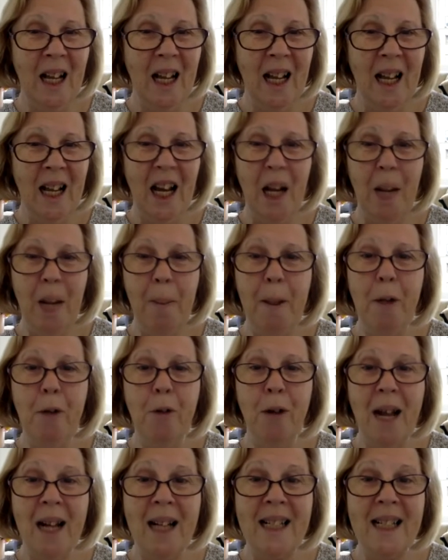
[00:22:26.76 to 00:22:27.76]
It'd be
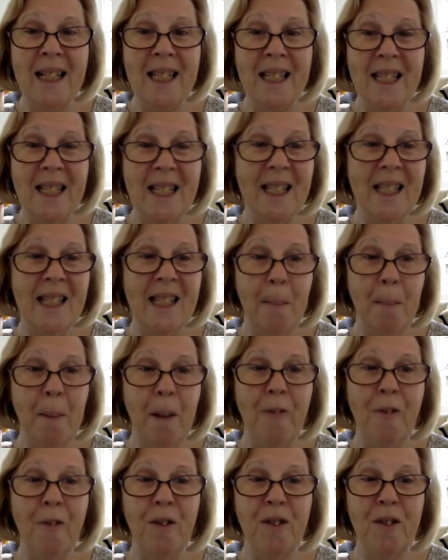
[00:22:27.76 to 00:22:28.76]
great to see some
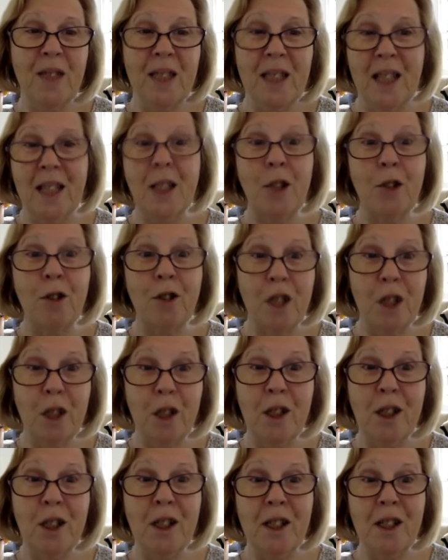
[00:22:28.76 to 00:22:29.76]
level of sense
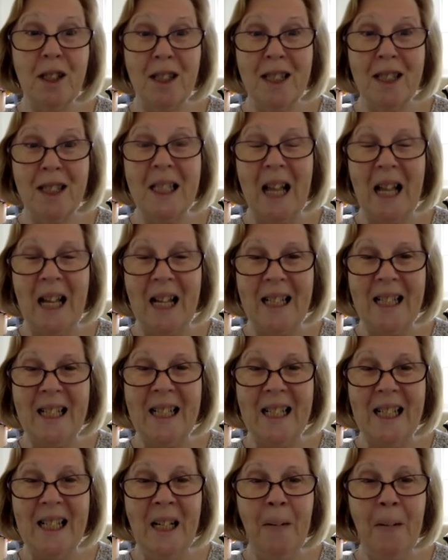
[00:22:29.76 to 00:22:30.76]
return to
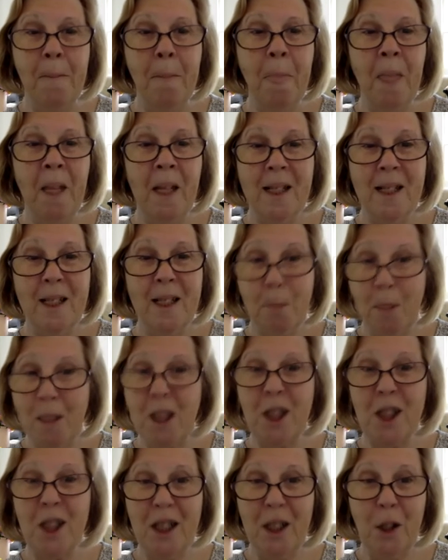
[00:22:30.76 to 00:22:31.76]
society,
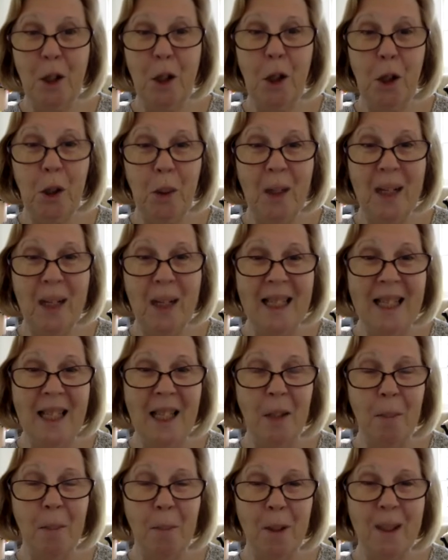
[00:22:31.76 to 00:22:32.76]
especially in the US at
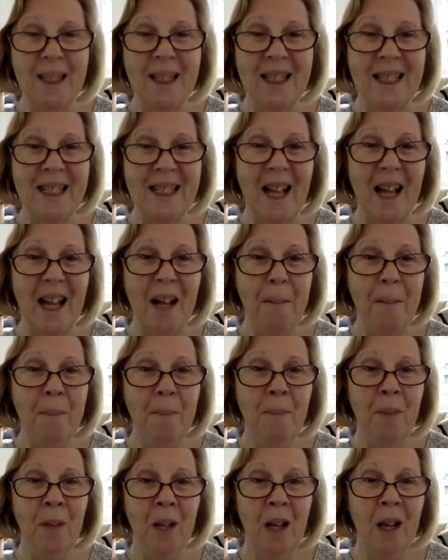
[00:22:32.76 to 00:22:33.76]
the present time,
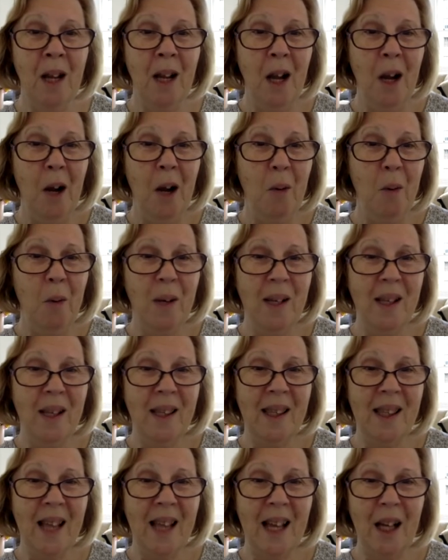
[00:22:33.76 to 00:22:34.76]
with
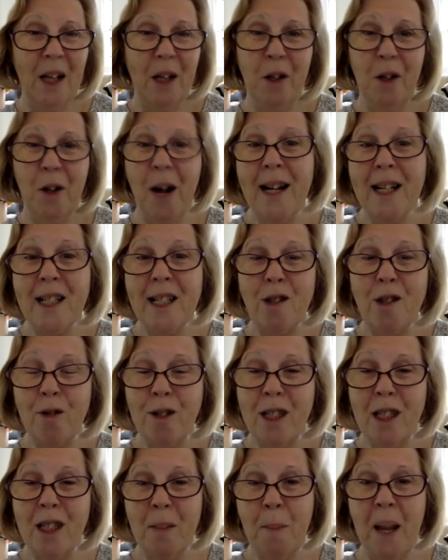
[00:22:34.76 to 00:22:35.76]
greatest
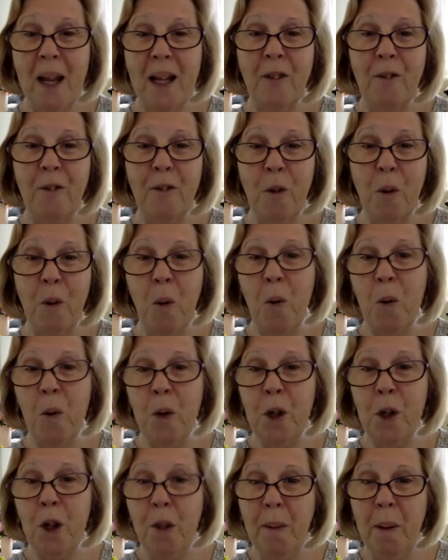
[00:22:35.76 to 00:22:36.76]
respect for all
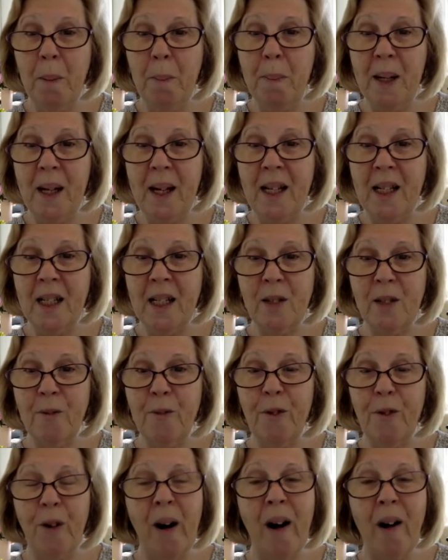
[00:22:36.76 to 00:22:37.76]
human beings and
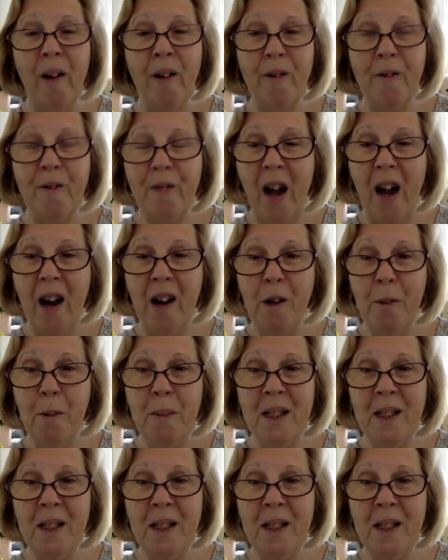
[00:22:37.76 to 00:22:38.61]
for our environment.